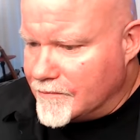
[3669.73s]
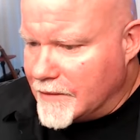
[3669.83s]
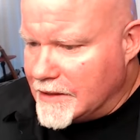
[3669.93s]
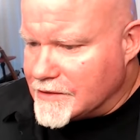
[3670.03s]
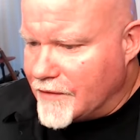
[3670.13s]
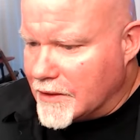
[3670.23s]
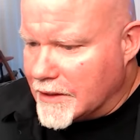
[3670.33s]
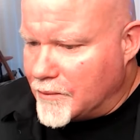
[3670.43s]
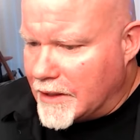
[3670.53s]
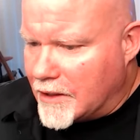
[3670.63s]
East of
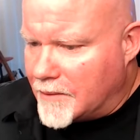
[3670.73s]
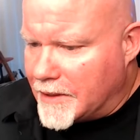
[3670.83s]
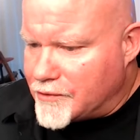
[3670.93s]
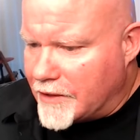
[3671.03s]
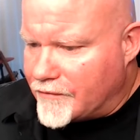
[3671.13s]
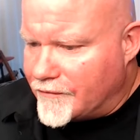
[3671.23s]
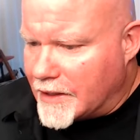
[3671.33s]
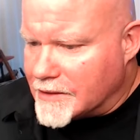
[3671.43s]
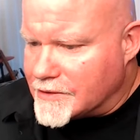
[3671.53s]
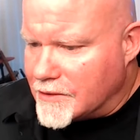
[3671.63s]
Italy, 1 hour by train from
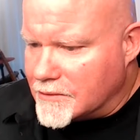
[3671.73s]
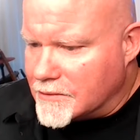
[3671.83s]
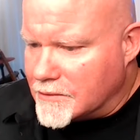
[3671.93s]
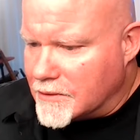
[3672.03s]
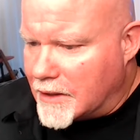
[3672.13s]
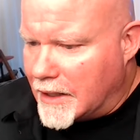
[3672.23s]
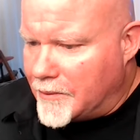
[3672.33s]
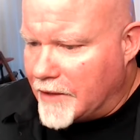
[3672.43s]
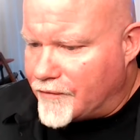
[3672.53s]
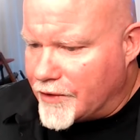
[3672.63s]
Venice. I
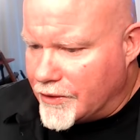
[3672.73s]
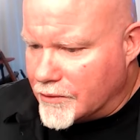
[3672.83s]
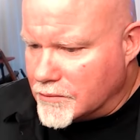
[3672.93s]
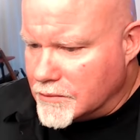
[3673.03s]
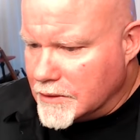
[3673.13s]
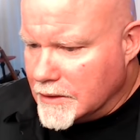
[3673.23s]
wait for you.